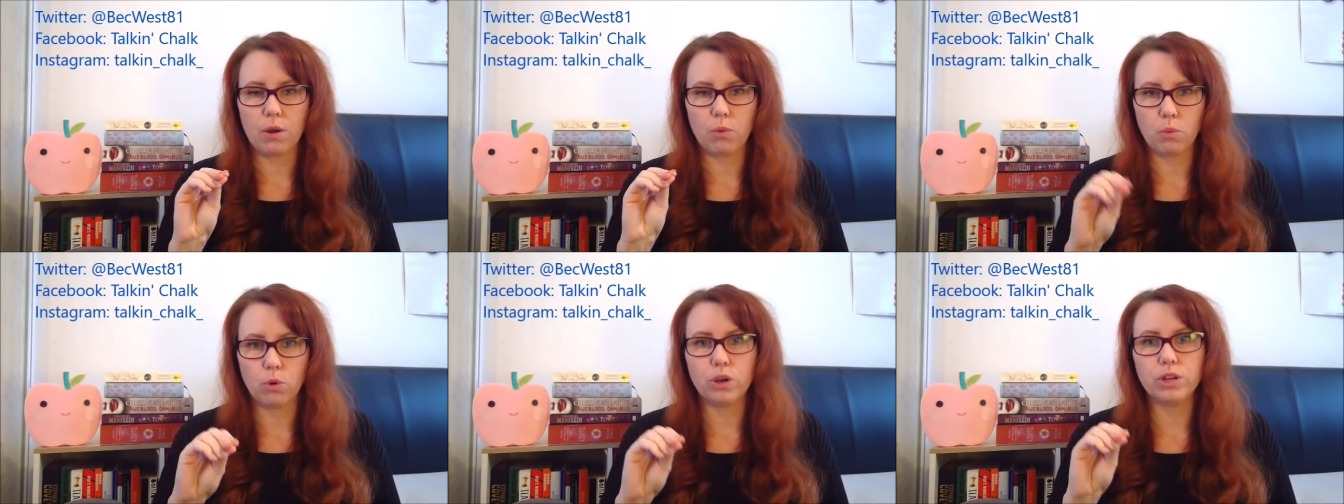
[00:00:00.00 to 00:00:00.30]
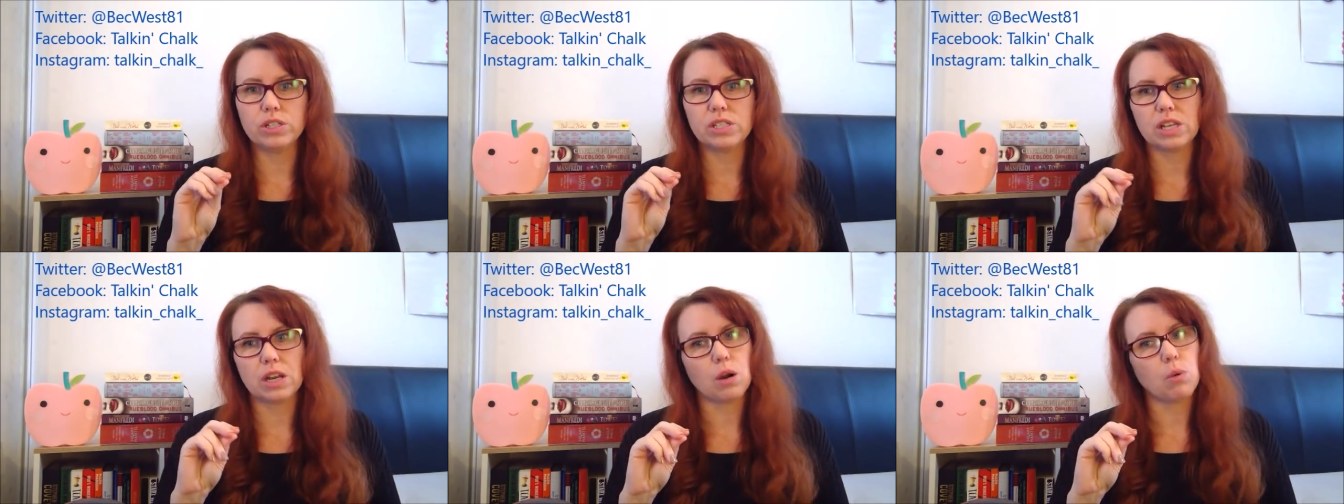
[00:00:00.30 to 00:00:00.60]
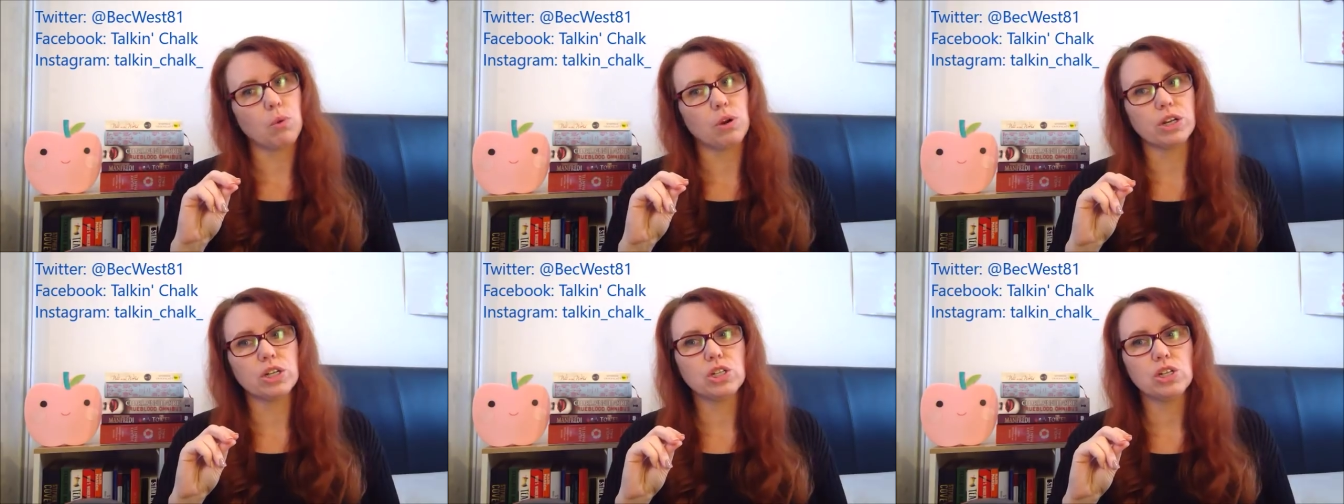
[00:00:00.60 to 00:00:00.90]
words that I
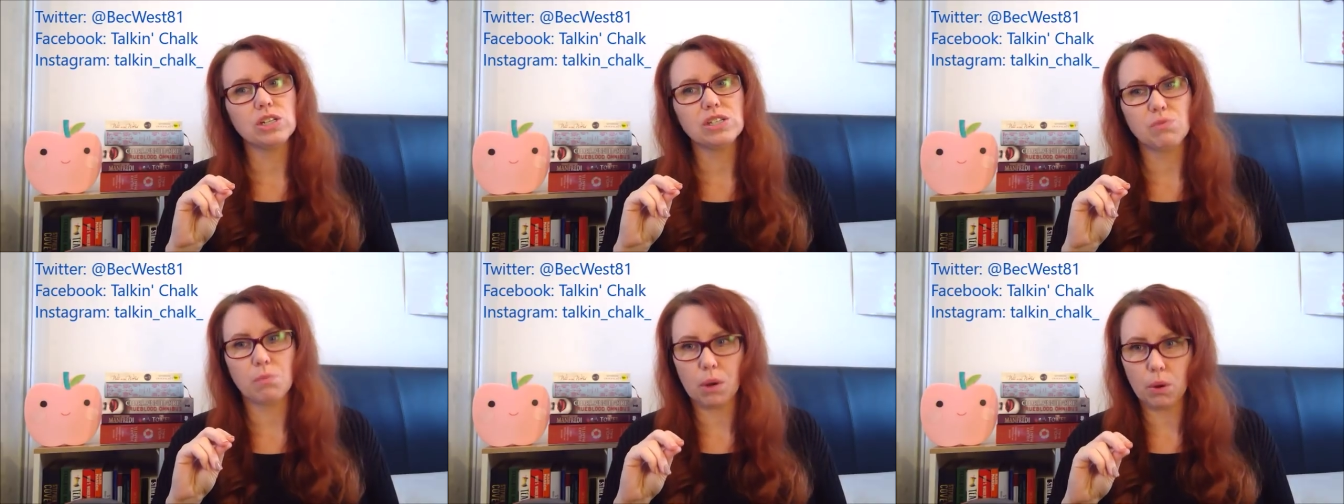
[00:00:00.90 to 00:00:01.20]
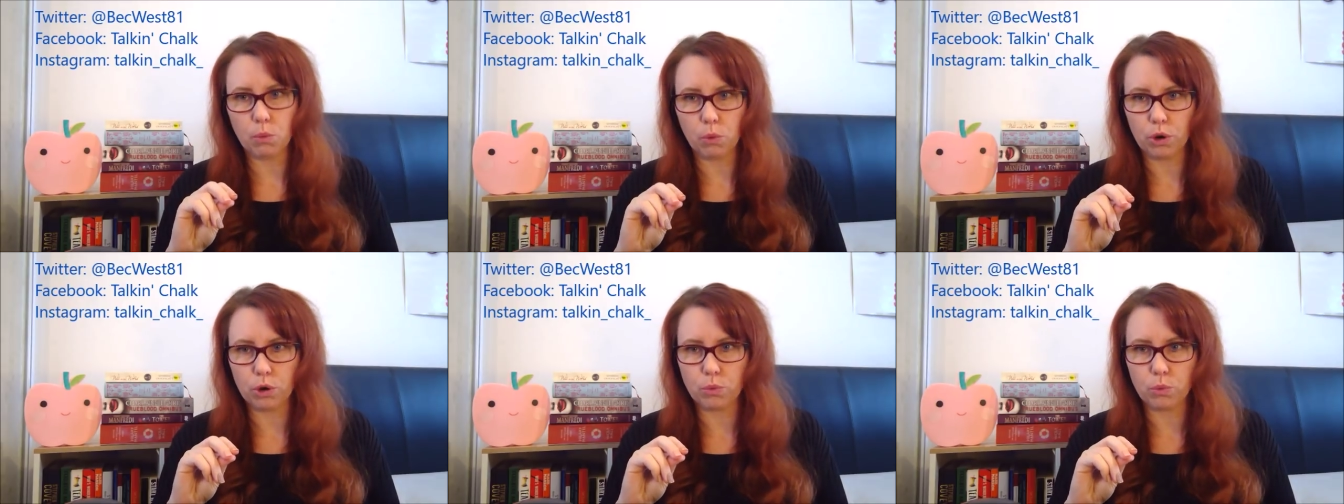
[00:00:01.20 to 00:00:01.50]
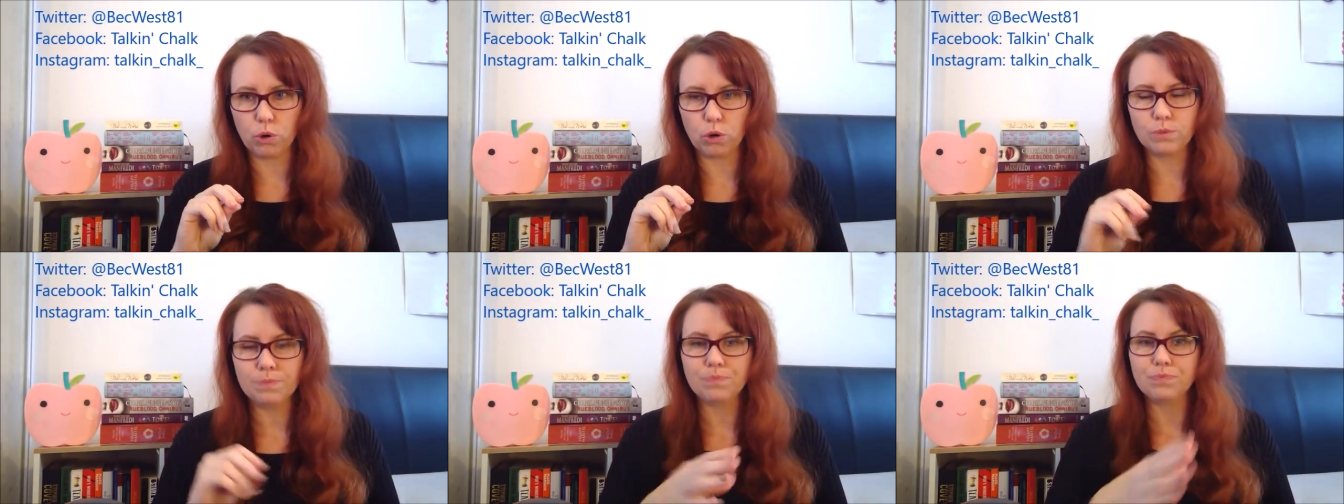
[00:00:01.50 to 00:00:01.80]
wanted to use for my word
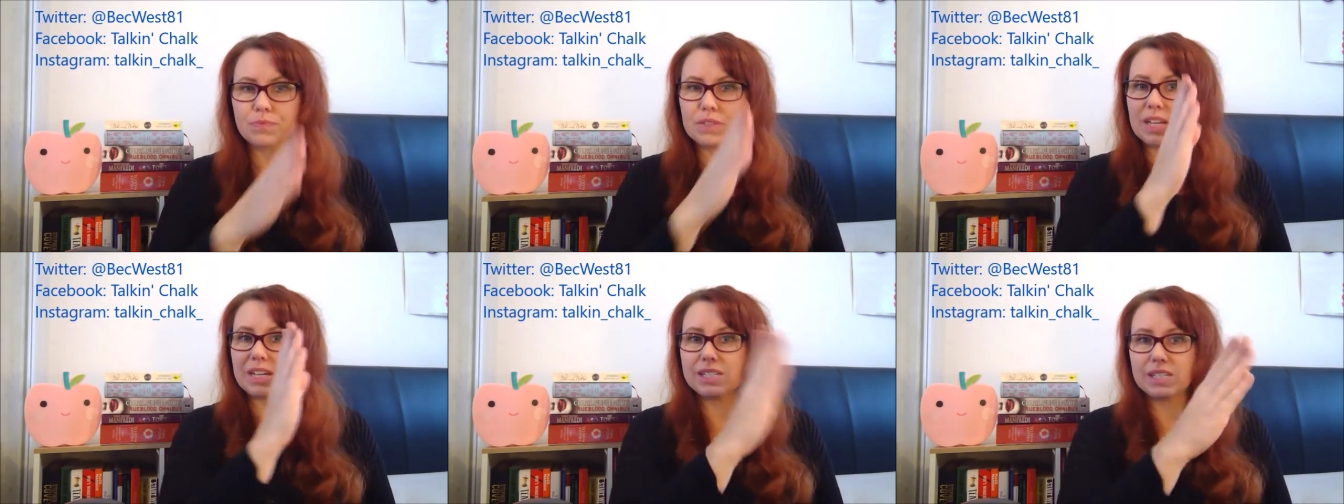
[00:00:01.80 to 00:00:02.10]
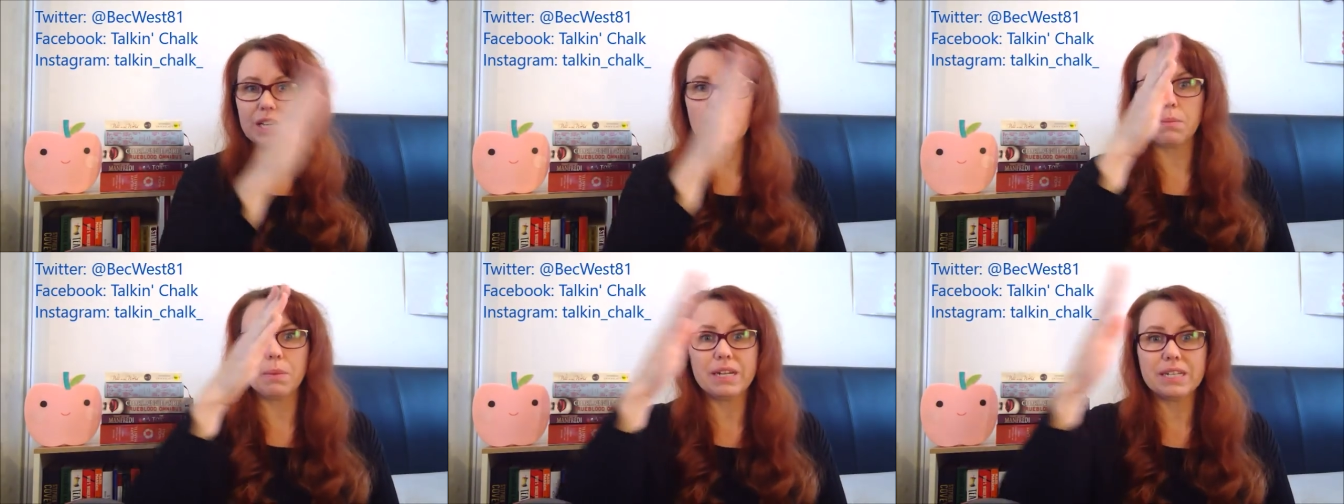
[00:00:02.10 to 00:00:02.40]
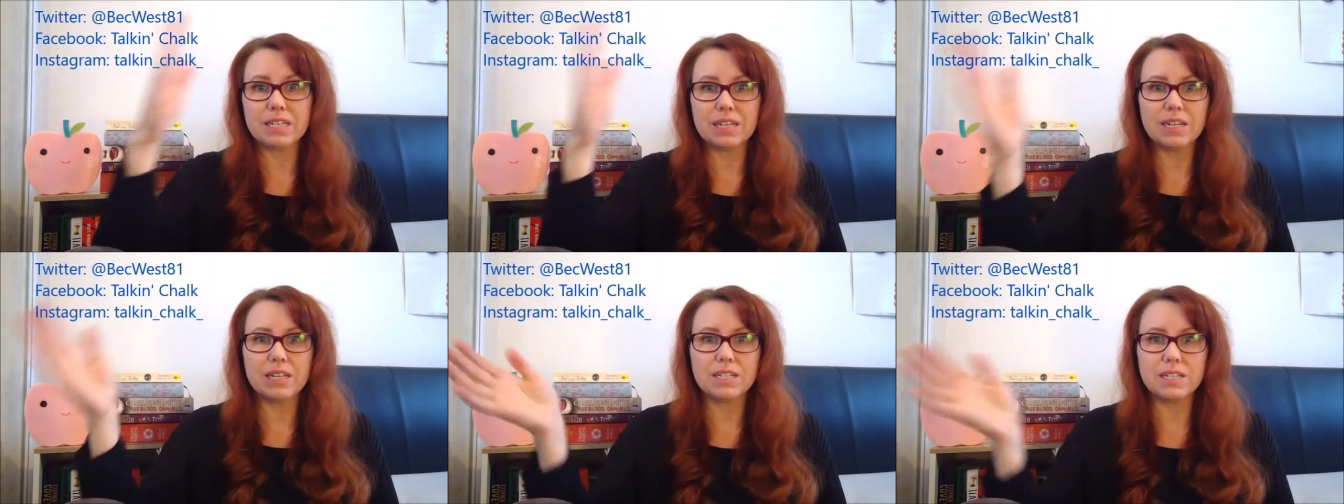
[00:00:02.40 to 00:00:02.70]
wall
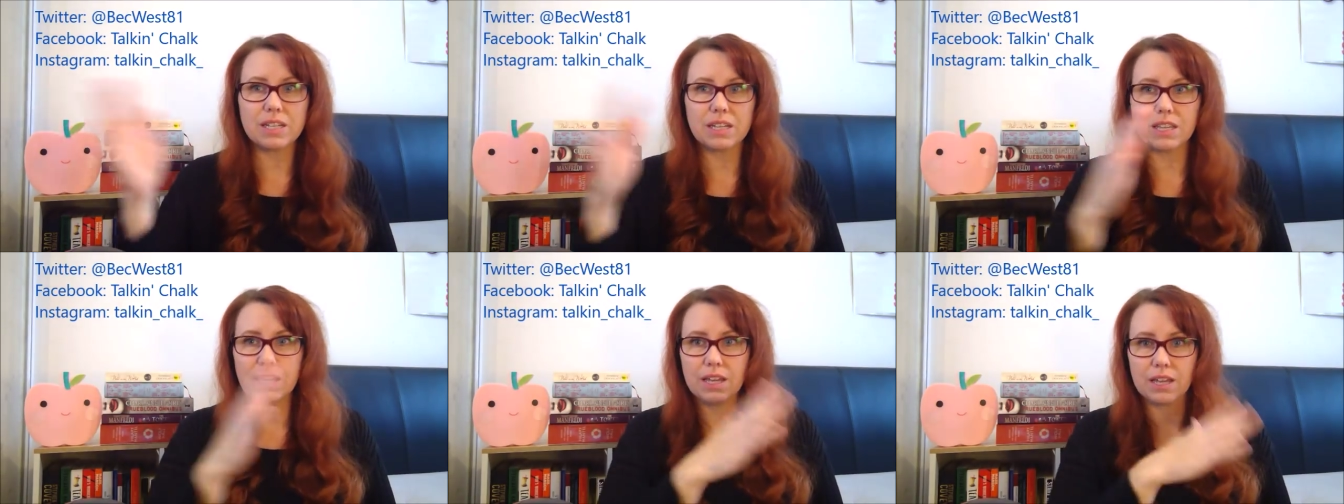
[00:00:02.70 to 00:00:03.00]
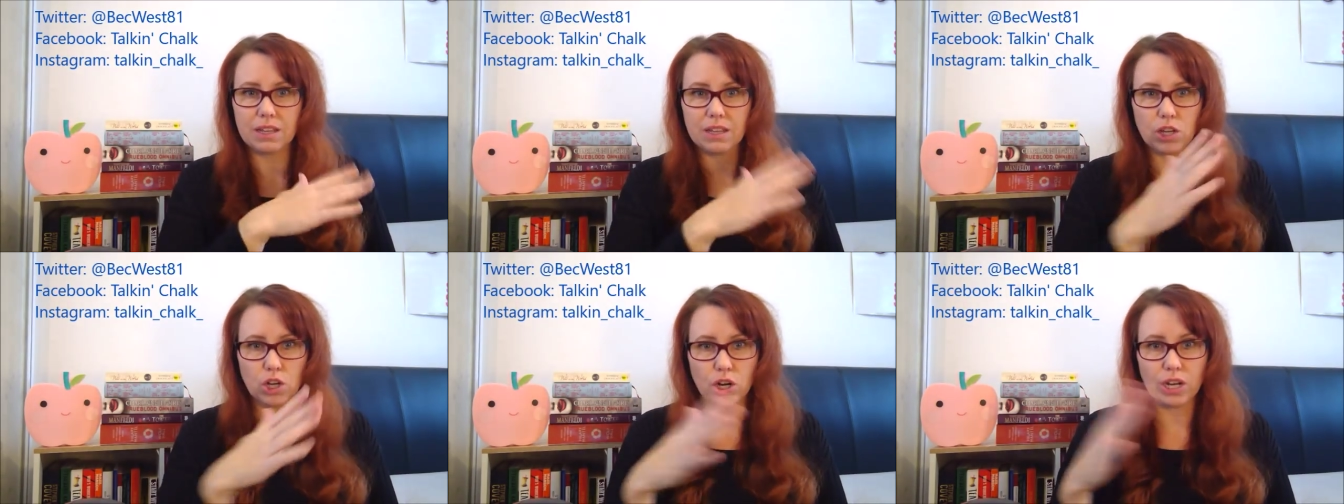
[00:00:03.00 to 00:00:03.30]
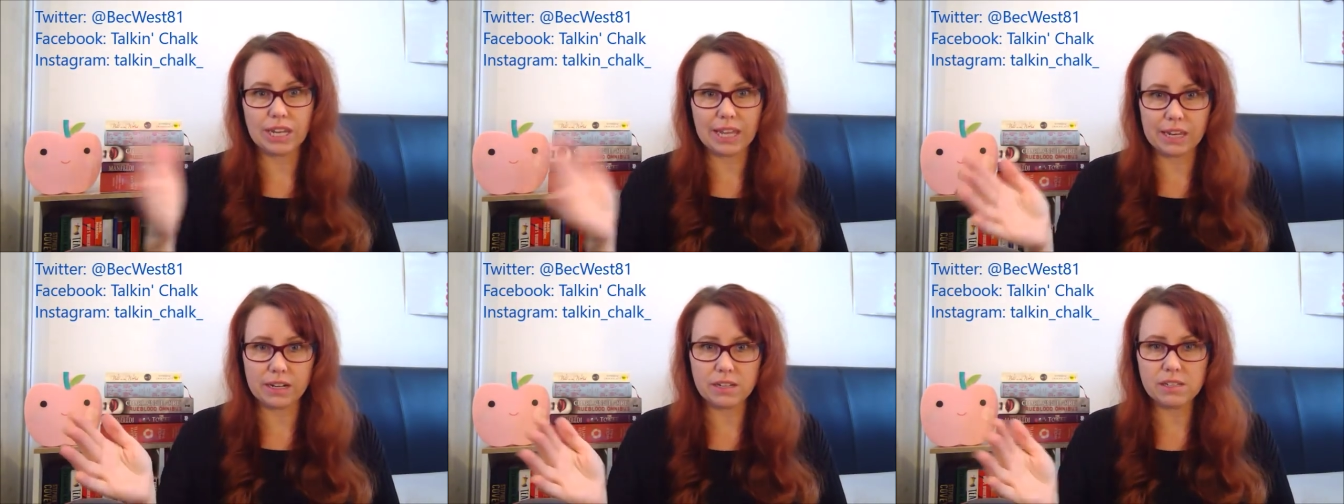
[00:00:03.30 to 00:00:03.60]
segmented into their, you know,
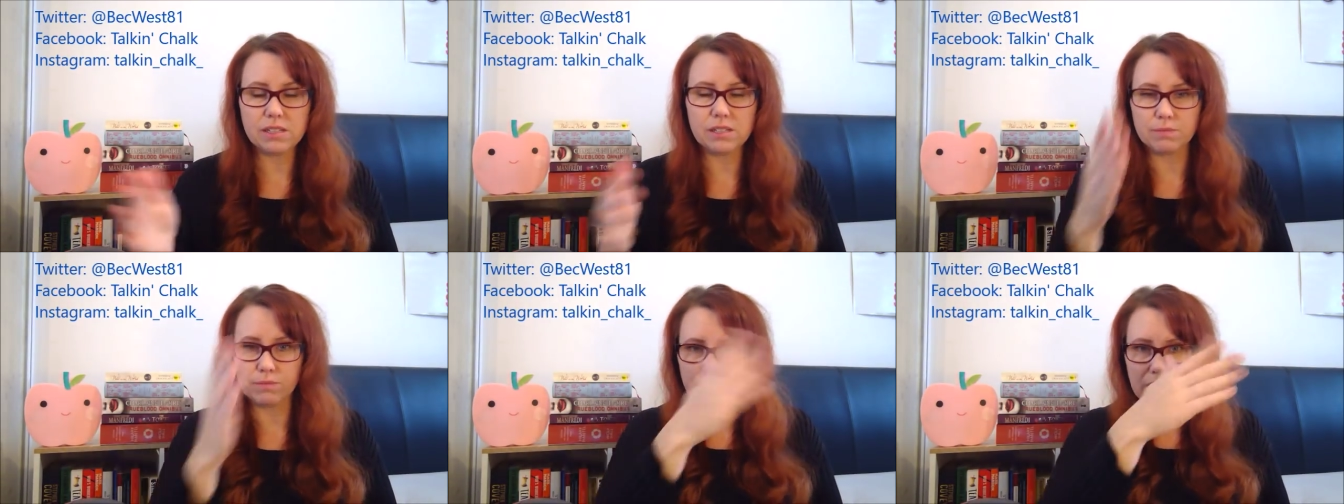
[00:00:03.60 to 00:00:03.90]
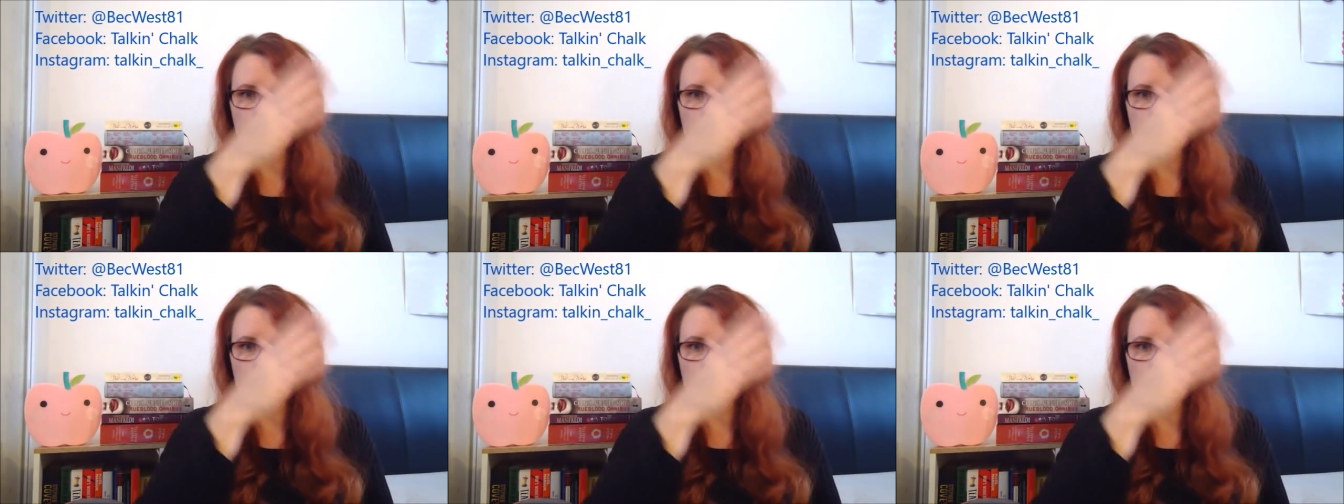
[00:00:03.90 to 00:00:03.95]
letters,